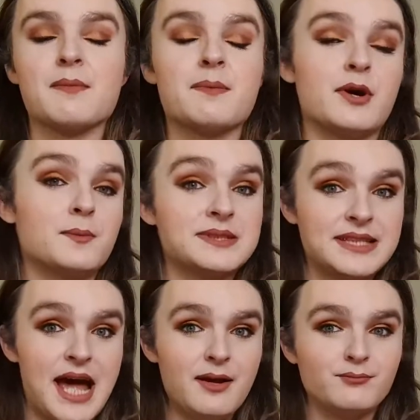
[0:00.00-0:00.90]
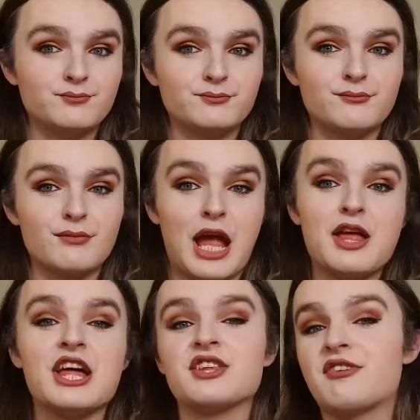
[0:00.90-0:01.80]
I'm a bit upset
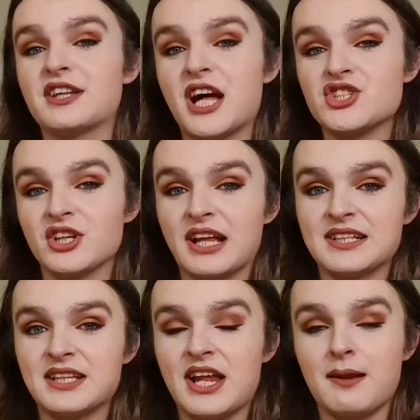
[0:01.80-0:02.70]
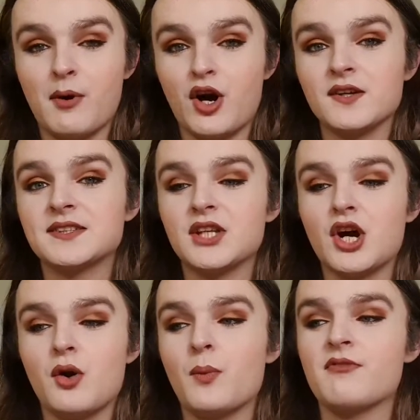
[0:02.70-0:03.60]
at the fact that I don't like this anymore.
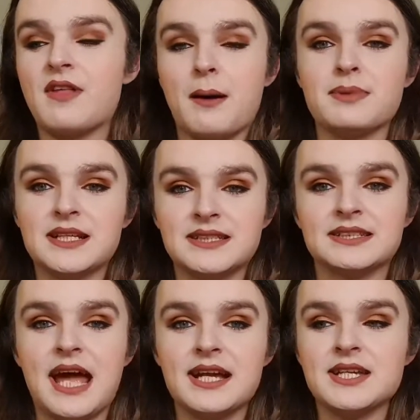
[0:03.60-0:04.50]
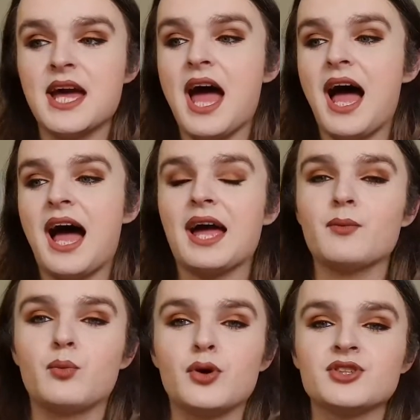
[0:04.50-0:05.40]
So with that being said, I
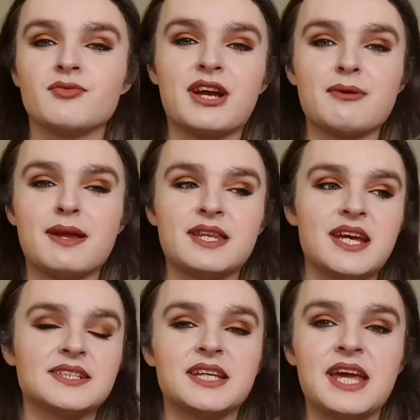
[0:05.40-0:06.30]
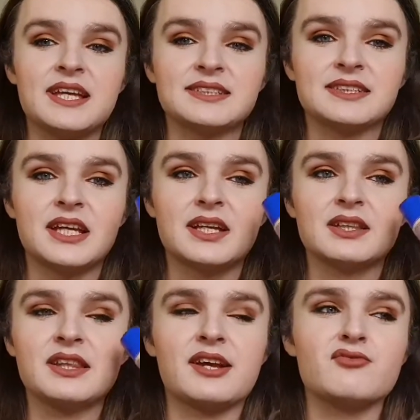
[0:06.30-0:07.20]
wouldn't recommend this. It's
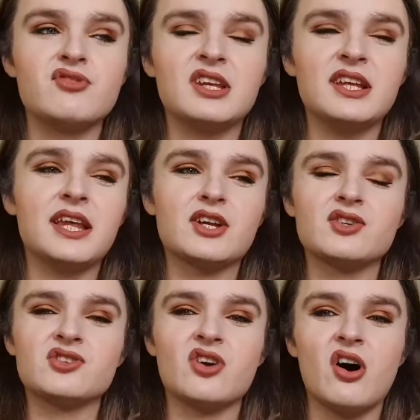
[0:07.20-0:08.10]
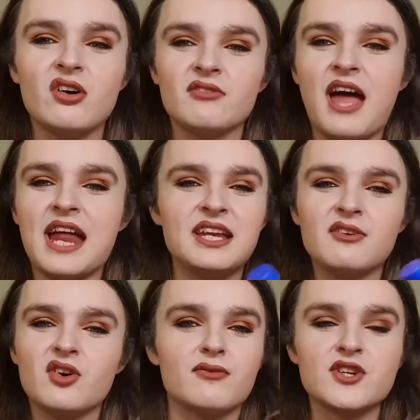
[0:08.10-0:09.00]
like really like not any
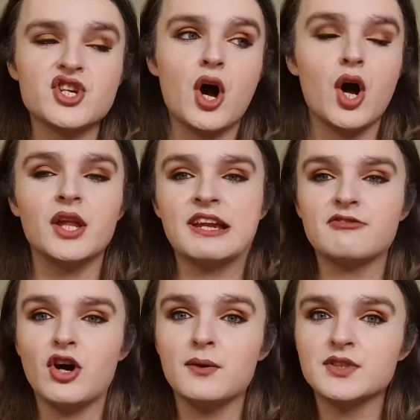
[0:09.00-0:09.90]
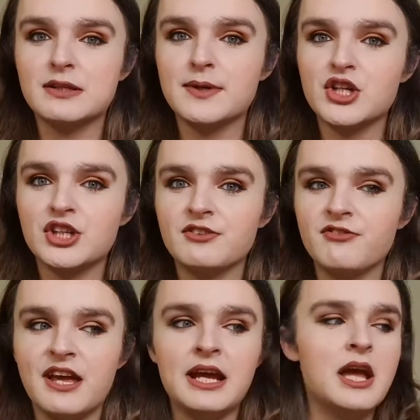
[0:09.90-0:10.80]
coverage at all, and I thought it was going to be a good
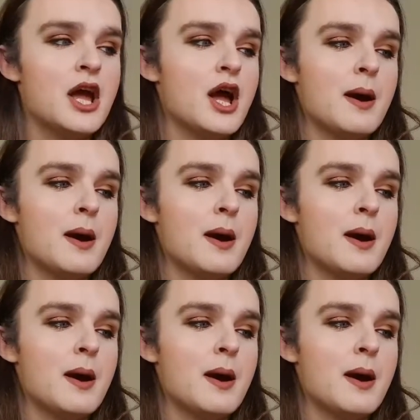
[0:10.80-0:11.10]
thing,